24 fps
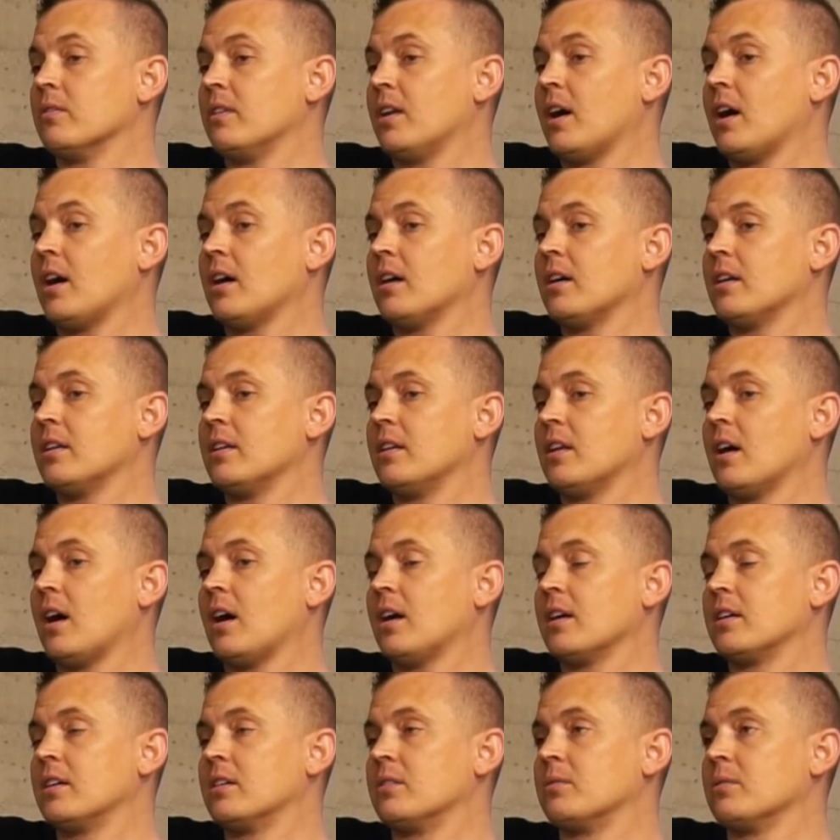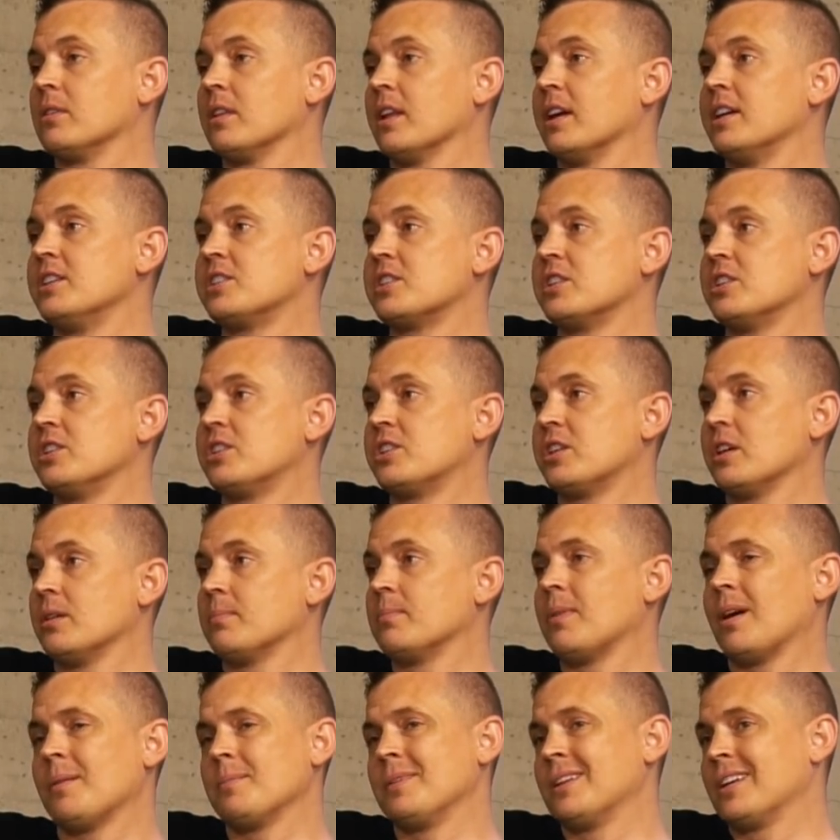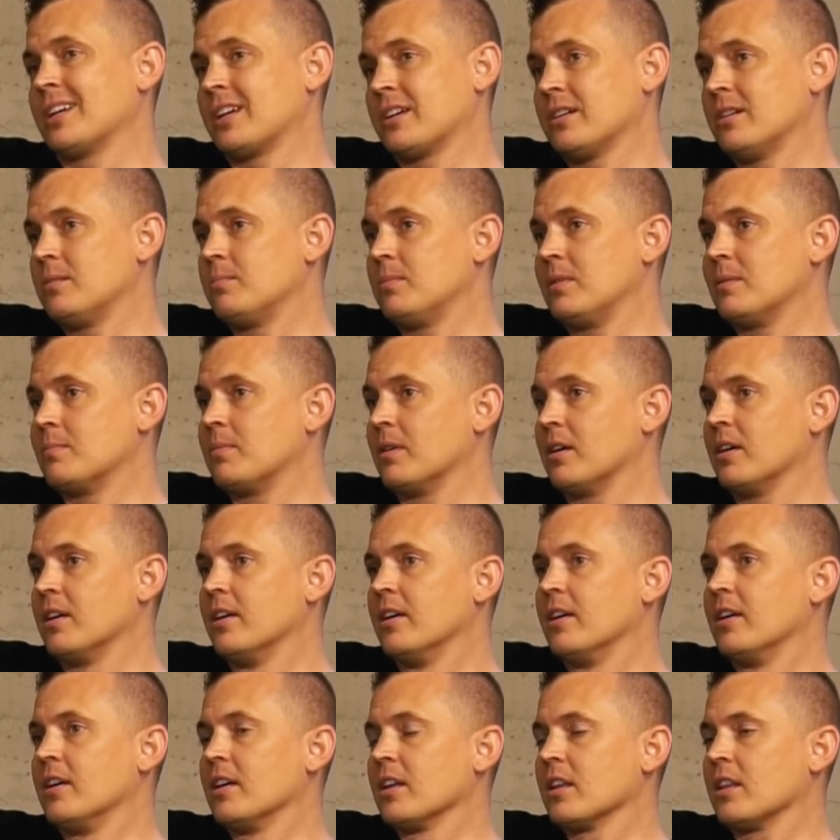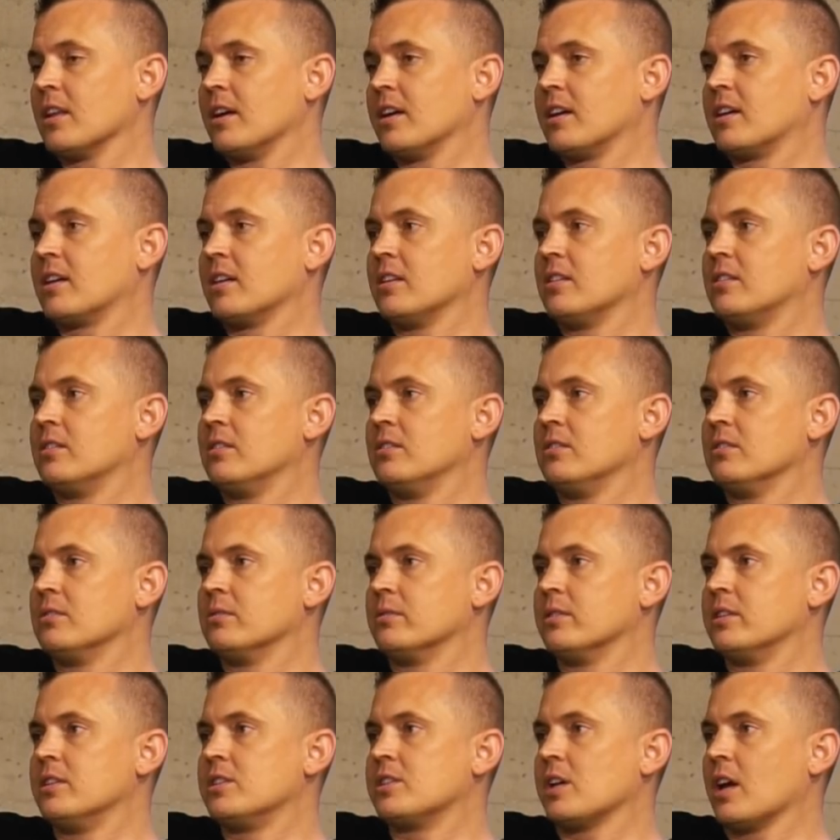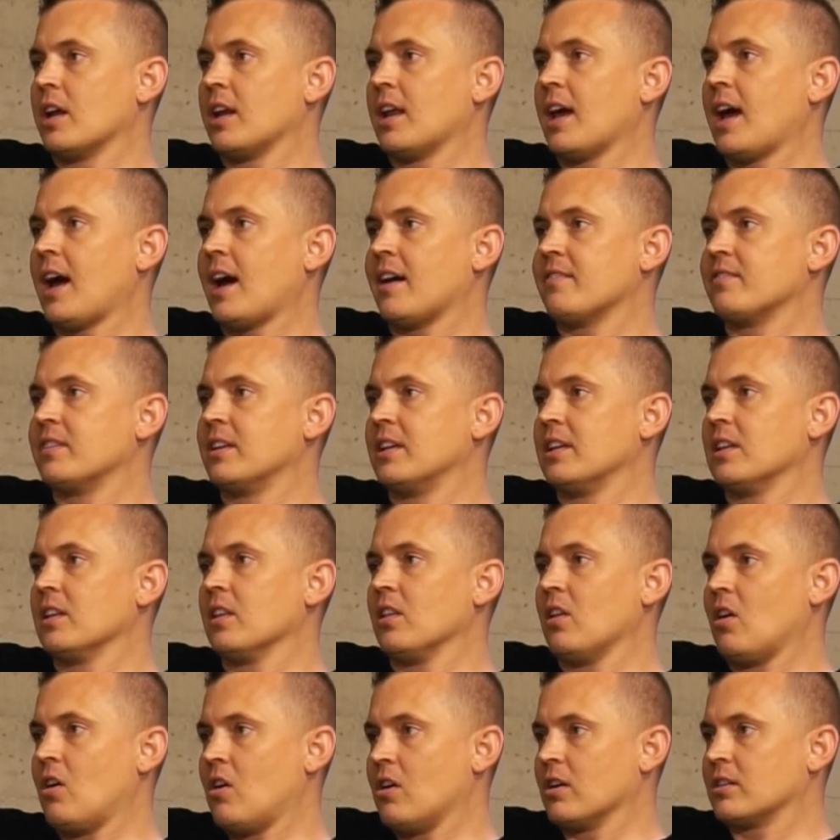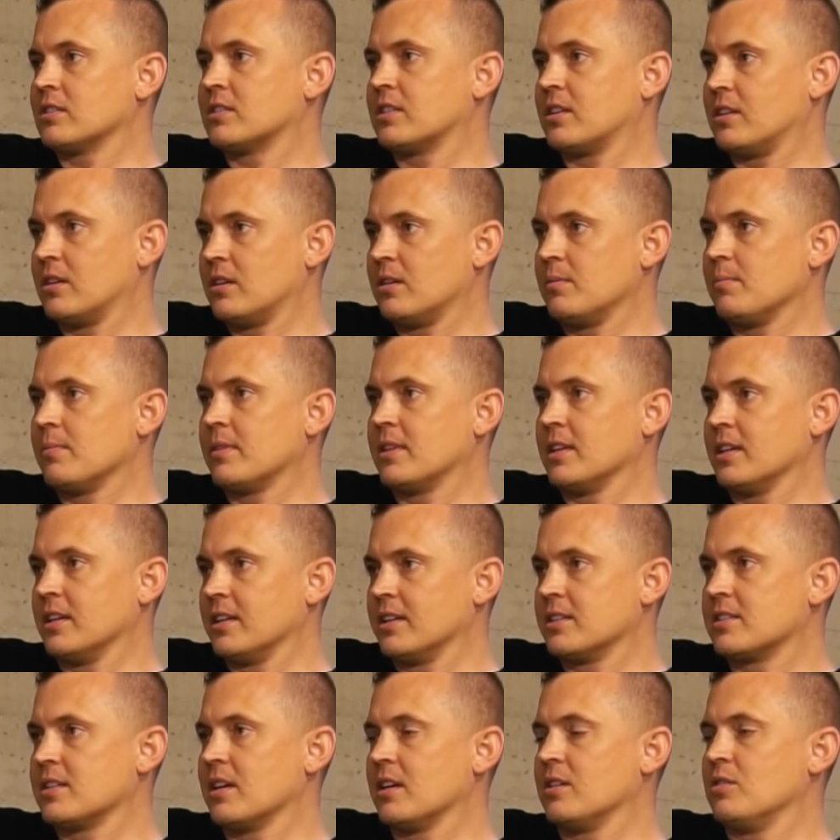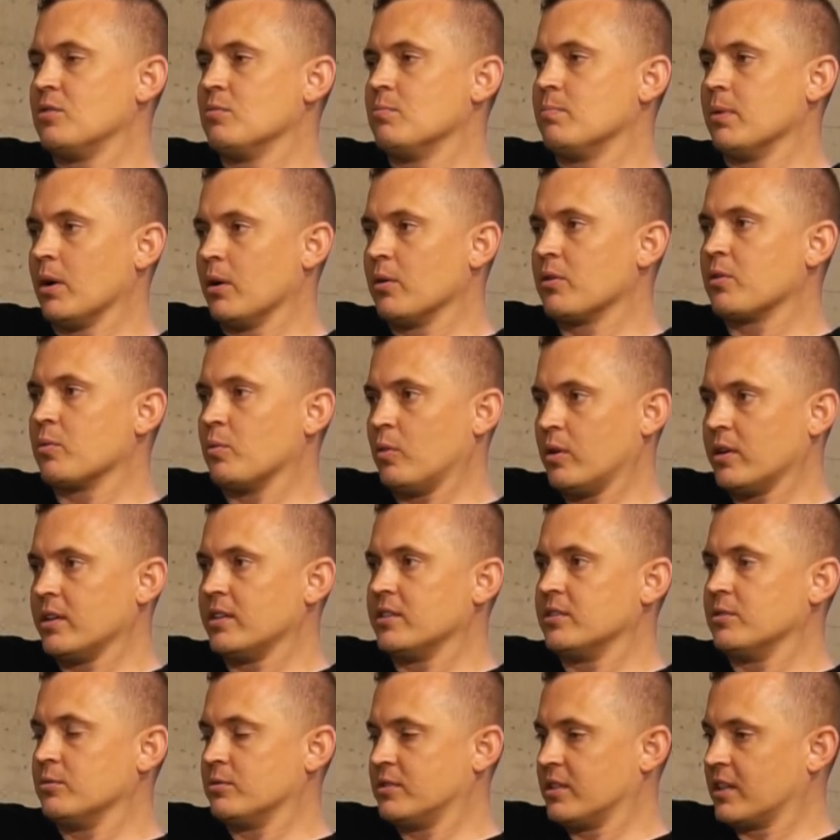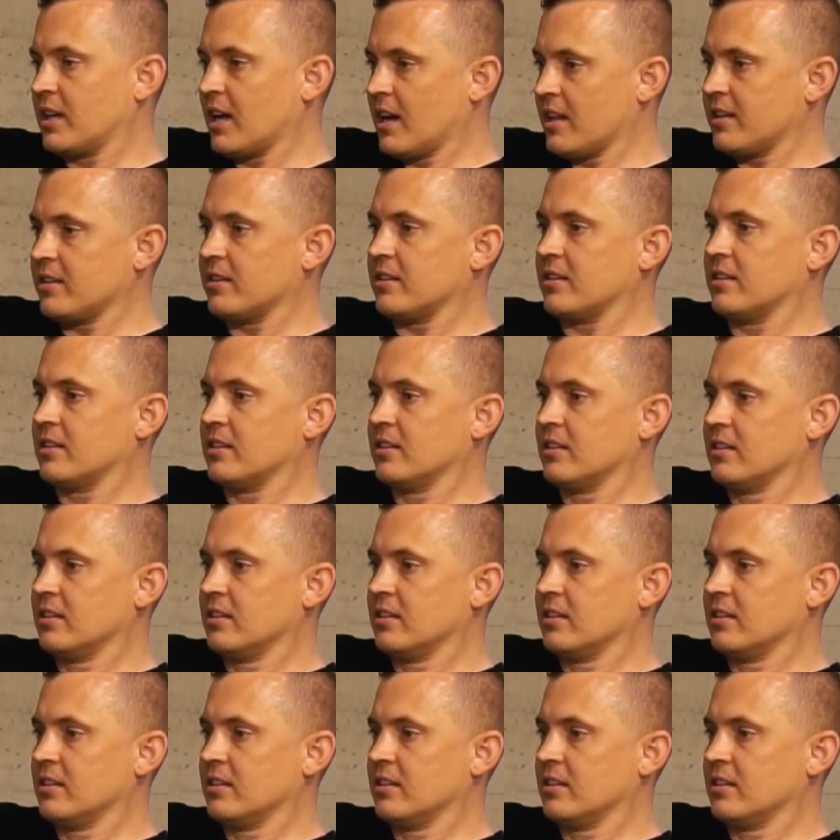not your relationship. I mean, it could be, but like, do you and Jen have any long-term things that you both want to do together?